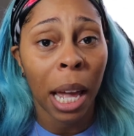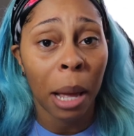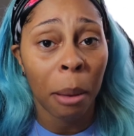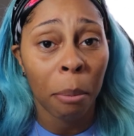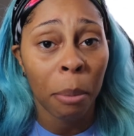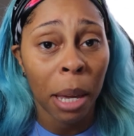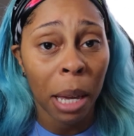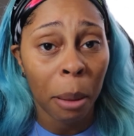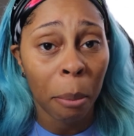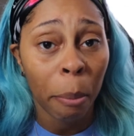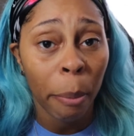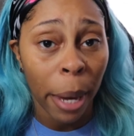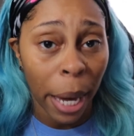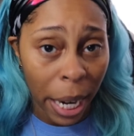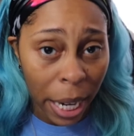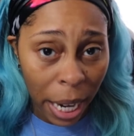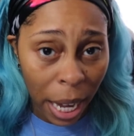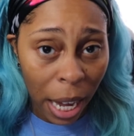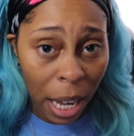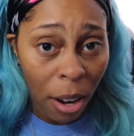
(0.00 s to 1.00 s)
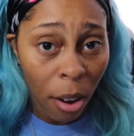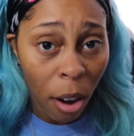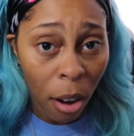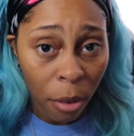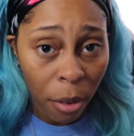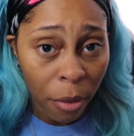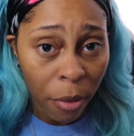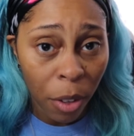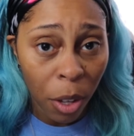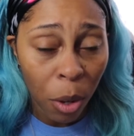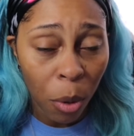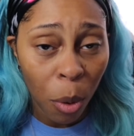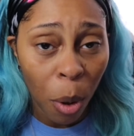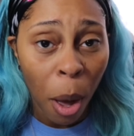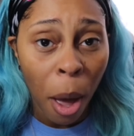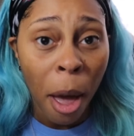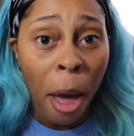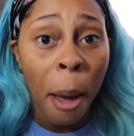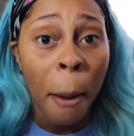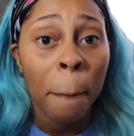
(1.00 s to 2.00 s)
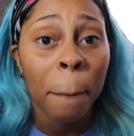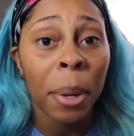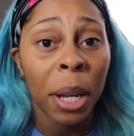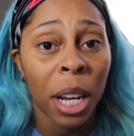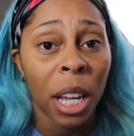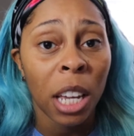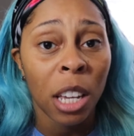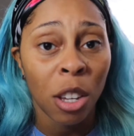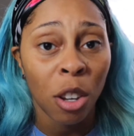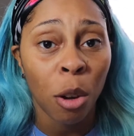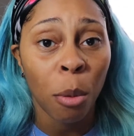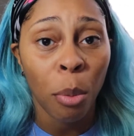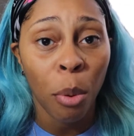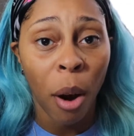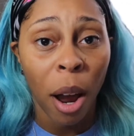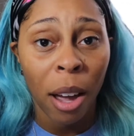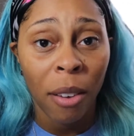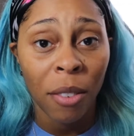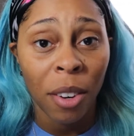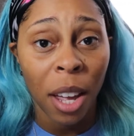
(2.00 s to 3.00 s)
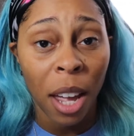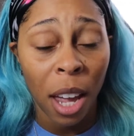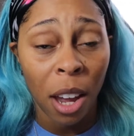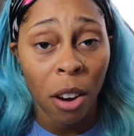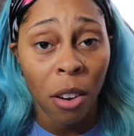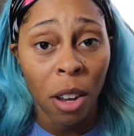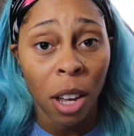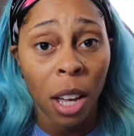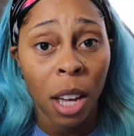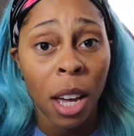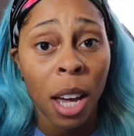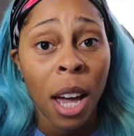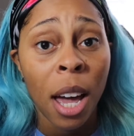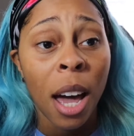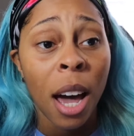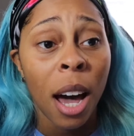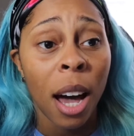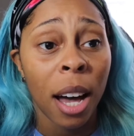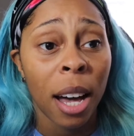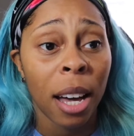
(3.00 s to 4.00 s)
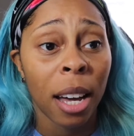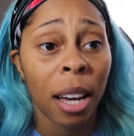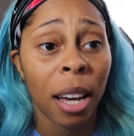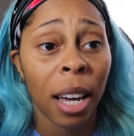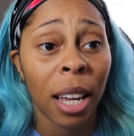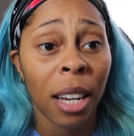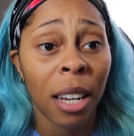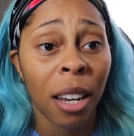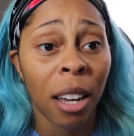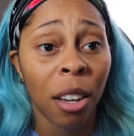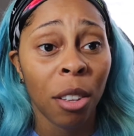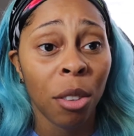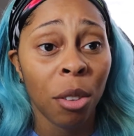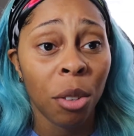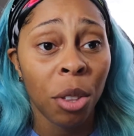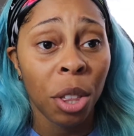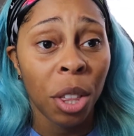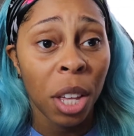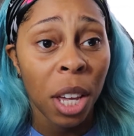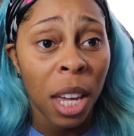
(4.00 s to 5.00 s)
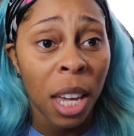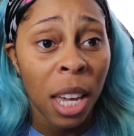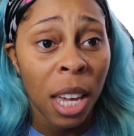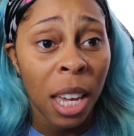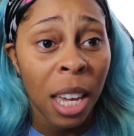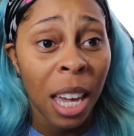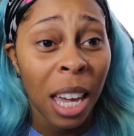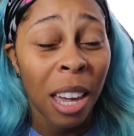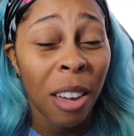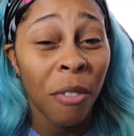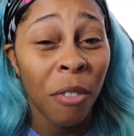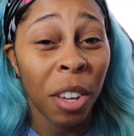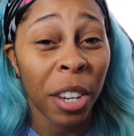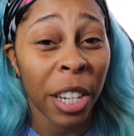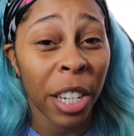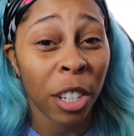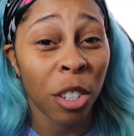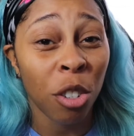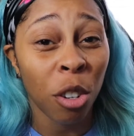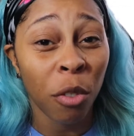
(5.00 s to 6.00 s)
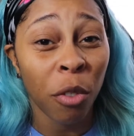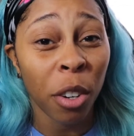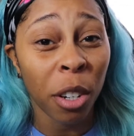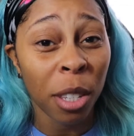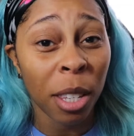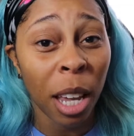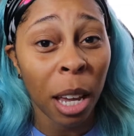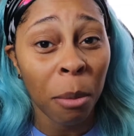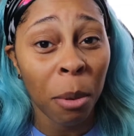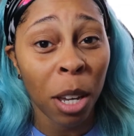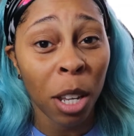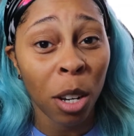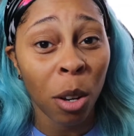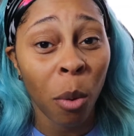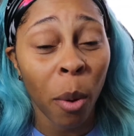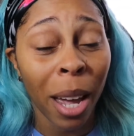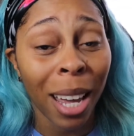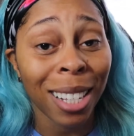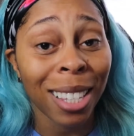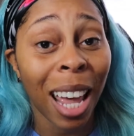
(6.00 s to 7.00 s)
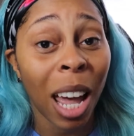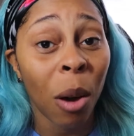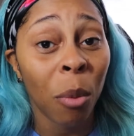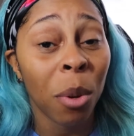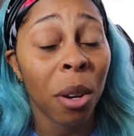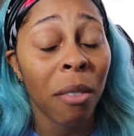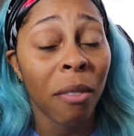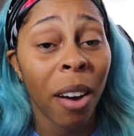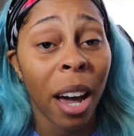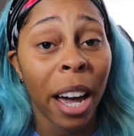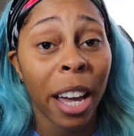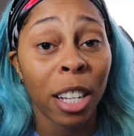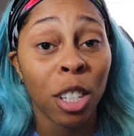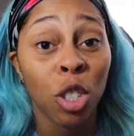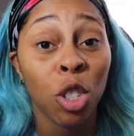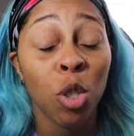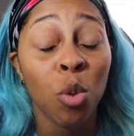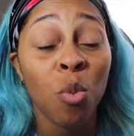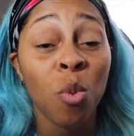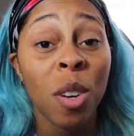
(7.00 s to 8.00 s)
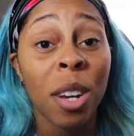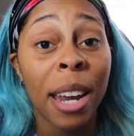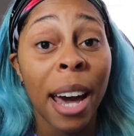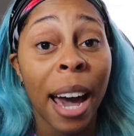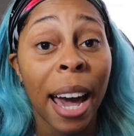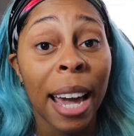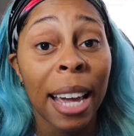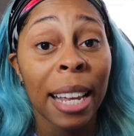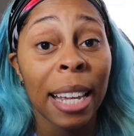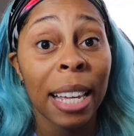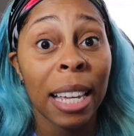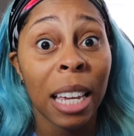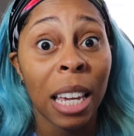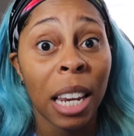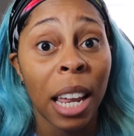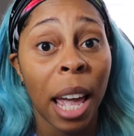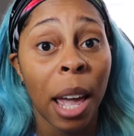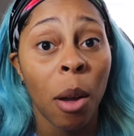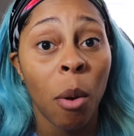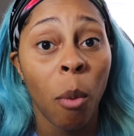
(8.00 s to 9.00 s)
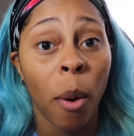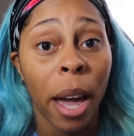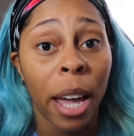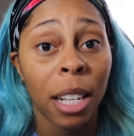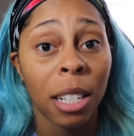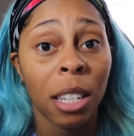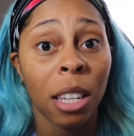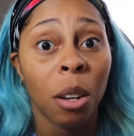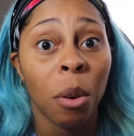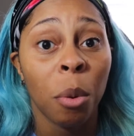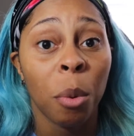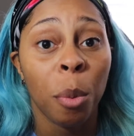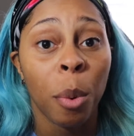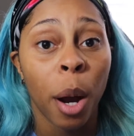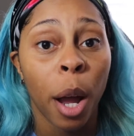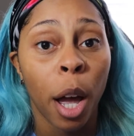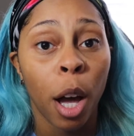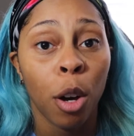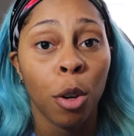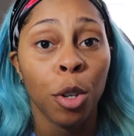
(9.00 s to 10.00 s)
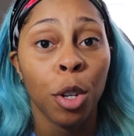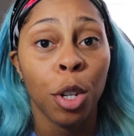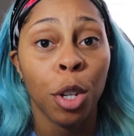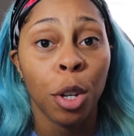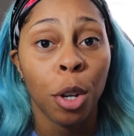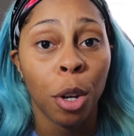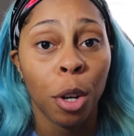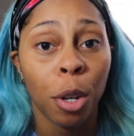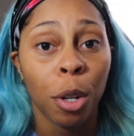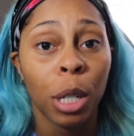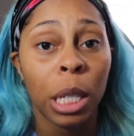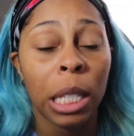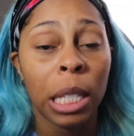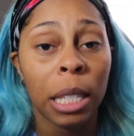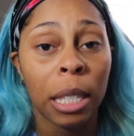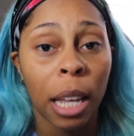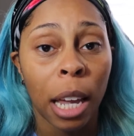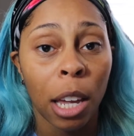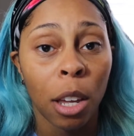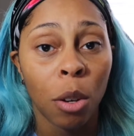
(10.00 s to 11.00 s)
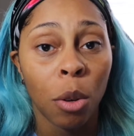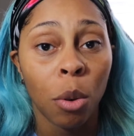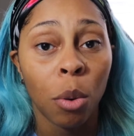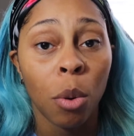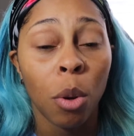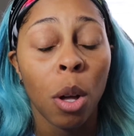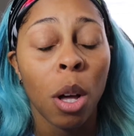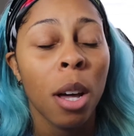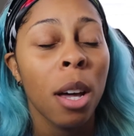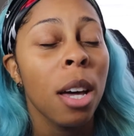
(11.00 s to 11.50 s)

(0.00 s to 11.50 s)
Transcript: a big band-aid off of you, but in your private area. Another thing, if it is your first time getting a wax, I would advise do not get a waxing around your cycle.